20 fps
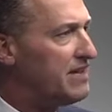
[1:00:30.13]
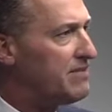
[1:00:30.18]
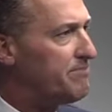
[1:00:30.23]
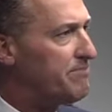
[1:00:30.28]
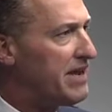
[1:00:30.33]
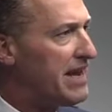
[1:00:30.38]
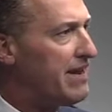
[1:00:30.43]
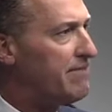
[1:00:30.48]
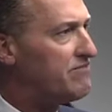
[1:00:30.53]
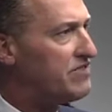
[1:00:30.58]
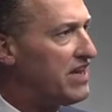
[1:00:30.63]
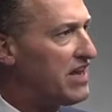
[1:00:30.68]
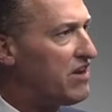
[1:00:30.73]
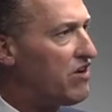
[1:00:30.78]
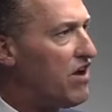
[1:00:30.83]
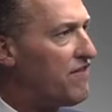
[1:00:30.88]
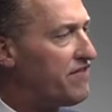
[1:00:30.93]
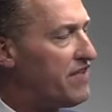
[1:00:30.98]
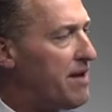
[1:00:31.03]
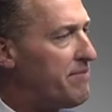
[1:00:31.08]
Pam said an
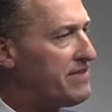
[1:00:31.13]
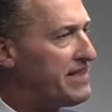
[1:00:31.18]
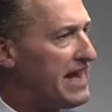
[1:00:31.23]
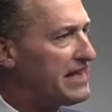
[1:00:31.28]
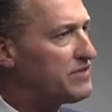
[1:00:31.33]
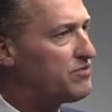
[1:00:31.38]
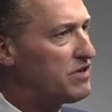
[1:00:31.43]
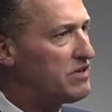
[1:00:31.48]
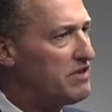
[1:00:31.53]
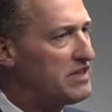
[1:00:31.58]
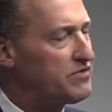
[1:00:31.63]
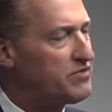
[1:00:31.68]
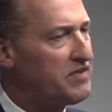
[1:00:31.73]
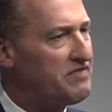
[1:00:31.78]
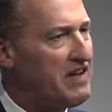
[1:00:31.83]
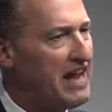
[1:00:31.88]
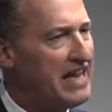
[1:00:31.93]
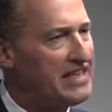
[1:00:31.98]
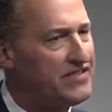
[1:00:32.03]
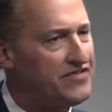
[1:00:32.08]
awful lot, but that's what it was. We've
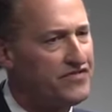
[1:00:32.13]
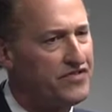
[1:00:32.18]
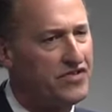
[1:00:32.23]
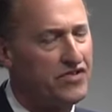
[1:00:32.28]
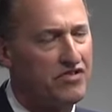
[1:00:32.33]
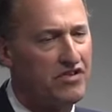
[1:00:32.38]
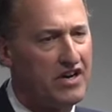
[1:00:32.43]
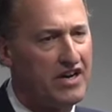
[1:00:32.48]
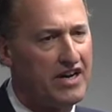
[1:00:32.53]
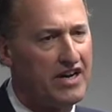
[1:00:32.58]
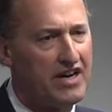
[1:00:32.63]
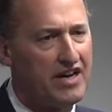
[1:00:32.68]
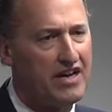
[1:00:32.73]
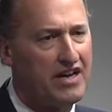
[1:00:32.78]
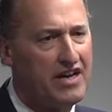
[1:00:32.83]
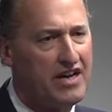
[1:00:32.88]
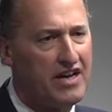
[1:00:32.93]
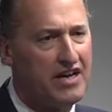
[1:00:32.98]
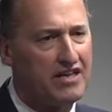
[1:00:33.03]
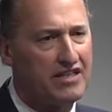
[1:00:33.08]
asked for
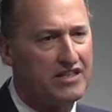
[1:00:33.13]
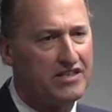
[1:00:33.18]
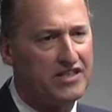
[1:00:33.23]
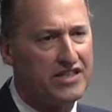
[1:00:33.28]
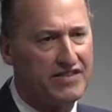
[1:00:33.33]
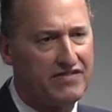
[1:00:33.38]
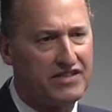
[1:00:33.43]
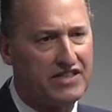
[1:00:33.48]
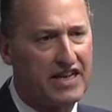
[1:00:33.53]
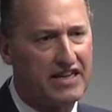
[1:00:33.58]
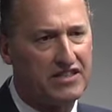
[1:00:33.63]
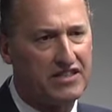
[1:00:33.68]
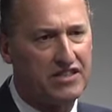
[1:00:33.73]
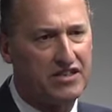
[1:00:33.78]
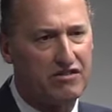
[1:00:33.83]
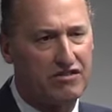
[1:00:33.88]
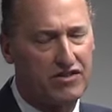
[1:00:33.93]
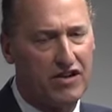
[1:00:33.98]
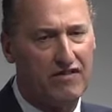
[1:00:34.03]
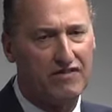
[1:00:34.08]
the Chief of State's
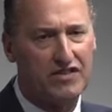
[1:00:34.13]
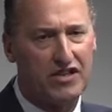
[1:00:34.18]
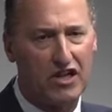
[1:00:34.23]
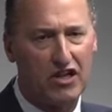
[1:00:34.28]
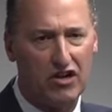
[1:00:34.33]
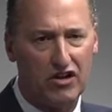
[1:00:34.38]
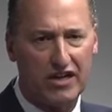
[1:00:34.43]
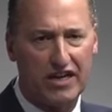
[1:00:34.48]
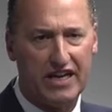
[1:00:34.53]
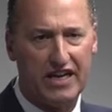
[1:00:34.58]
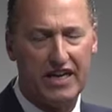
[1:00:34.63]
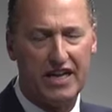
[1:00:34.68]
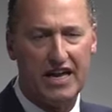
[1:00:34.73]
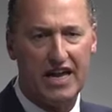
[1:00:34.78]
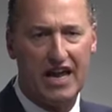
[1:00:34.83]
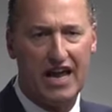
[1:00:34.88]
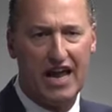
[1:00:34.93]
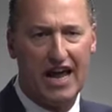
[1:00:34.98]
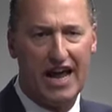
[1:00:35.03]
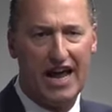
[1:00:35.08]
Attorney's Office to look
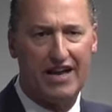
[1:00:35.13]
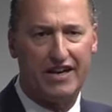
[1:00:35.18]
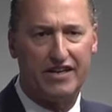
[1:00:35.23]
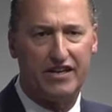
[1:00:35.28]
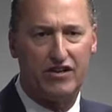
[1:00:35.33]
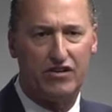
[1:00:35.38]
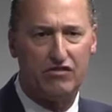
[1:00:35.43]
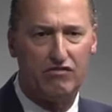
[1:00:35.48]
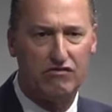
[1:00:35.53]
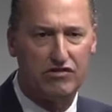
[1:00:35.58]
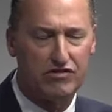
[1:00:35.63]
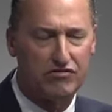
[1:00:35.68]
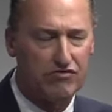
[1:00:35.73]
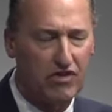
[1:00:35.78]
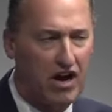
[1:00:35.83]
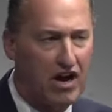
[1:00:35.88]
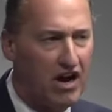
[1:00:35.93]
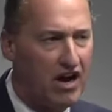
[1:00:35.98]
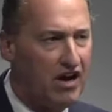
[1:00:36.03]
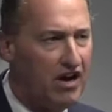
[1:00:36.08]
at who is
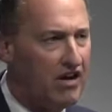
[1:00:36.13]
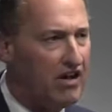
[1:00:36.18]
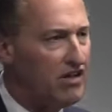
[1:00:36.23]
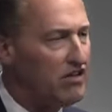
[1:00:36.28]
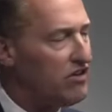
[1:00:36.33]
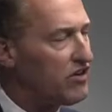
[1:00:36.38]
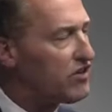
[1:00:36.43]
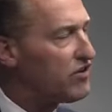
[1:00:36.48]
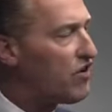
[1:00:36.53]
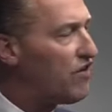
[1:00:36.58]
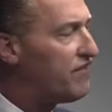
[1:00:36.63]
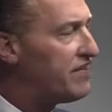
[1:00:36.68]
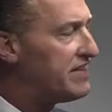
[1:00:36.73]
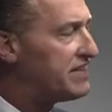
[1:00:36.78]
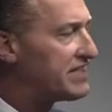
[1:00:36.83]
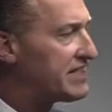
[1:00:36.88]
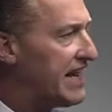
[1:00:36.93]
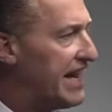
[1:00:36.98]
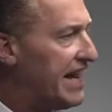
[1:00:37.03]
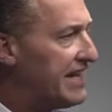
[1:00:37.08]
looking over
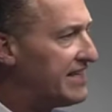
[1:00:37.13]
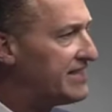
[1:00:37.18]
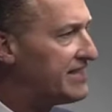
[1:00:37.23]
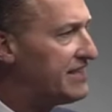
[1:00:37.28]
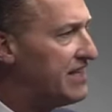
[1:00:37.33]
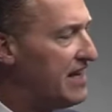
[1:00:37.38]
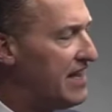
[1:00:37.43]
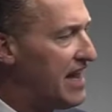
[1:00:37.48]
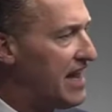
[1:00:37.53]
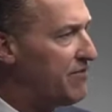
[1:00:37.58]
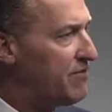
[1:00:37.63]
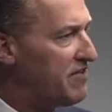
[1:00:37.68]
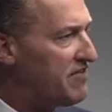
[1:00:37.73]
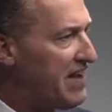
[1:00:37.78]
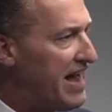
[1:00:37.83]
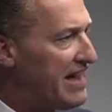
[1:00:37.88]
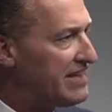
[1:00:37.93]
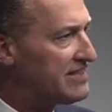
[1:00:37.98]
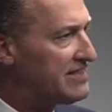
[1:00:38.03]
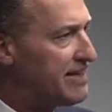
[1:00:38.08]
this case, and we've
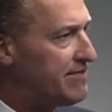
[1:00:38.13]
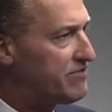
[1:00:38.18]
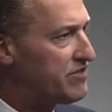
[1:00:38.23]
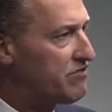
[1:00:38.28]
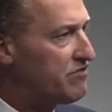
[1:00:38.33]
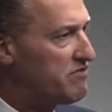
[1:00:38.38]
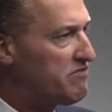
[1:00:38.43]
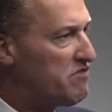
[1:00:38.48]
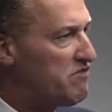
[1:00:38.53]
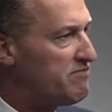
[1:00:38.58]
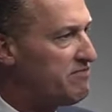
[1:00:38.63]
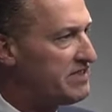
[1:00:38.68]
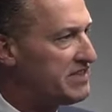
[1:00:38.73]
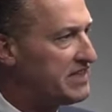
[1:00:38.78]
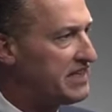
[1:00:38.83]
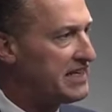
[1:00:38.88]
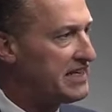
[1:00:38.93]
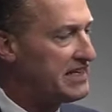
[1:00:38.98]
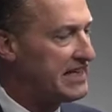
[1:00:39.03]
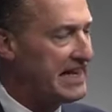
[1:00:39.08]
asked them to remove
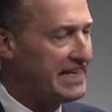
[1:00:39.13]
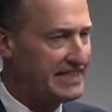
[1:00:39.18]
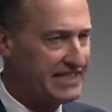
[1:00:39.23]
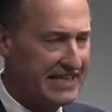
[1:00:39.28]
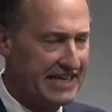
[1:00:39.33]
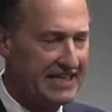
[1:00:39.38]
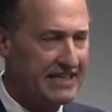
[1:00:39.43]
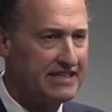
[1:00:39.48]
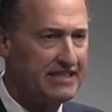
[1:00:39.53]
Mr. Gadeski.